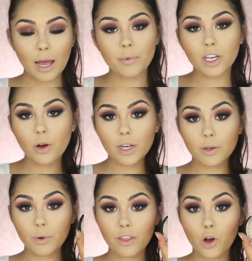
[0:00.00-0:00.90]
I'm going to go
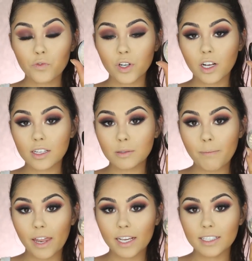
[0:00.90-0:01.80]
in with Ofra
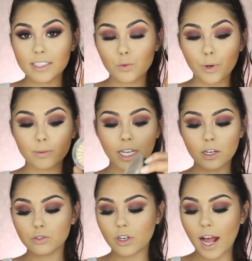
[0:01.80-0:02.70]
Cosmetics
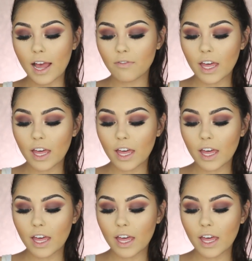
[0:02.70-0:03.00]
Rodeo Drive,